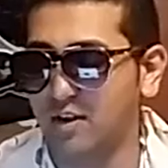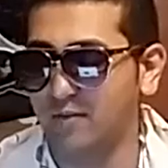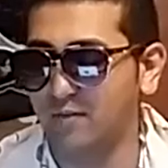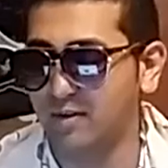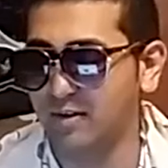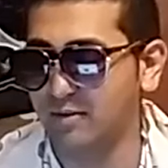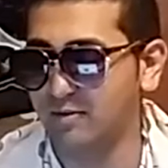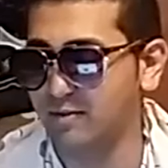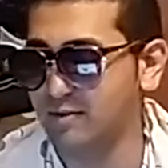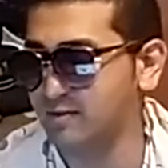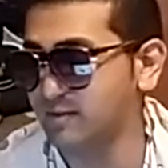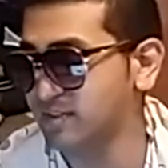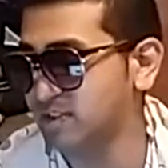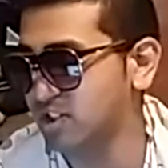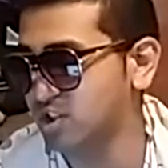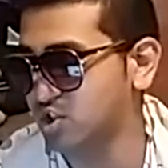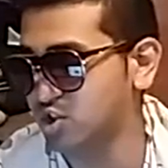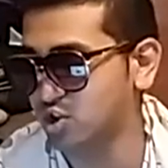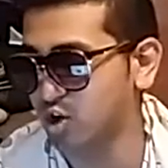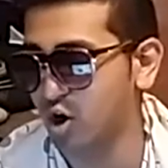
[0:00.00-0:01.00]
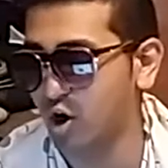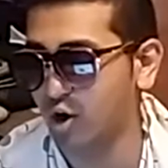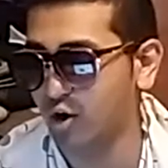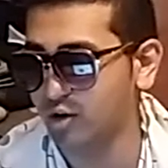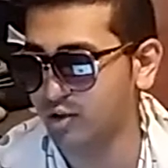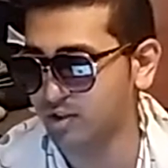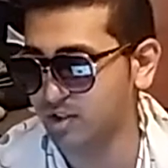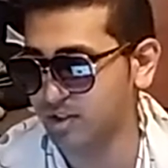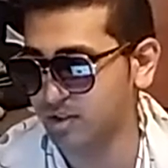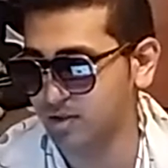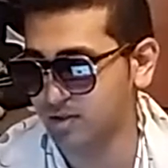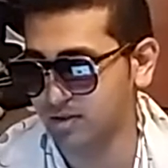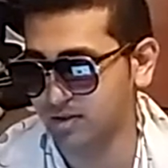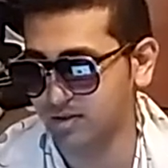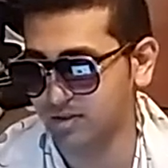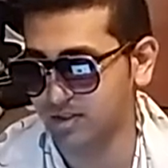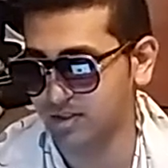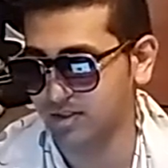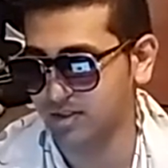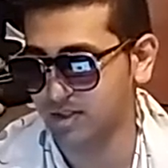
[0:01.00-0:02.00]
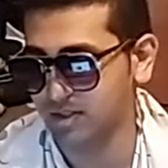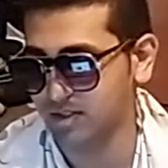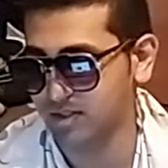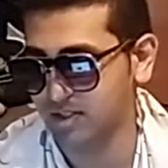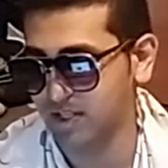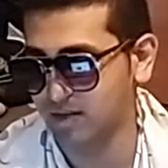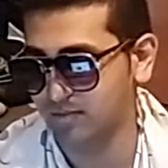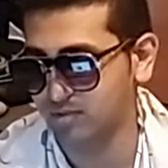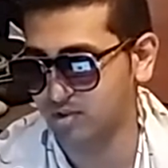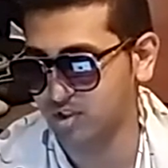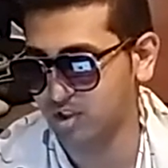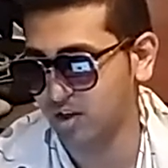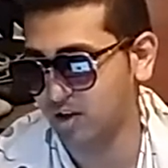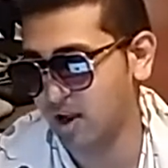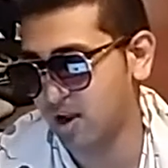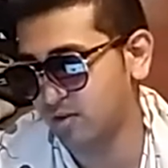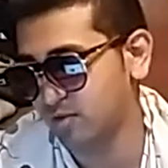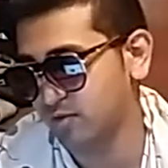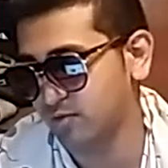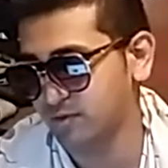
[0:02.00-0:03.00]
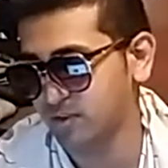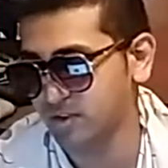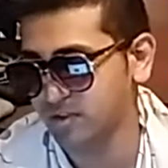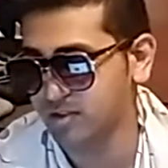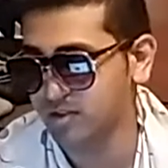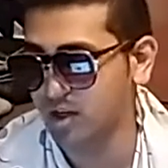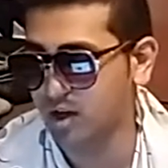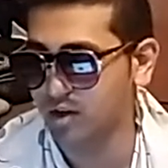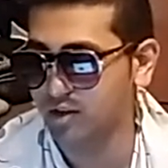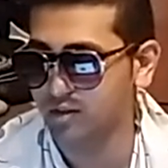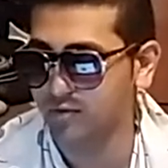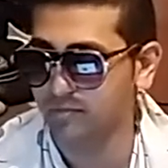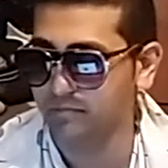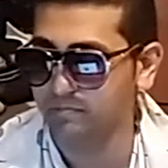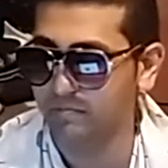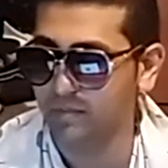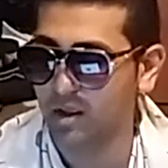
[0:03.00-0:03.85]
even if he was in charge, and it's just the same shit? I don't know what to tell you.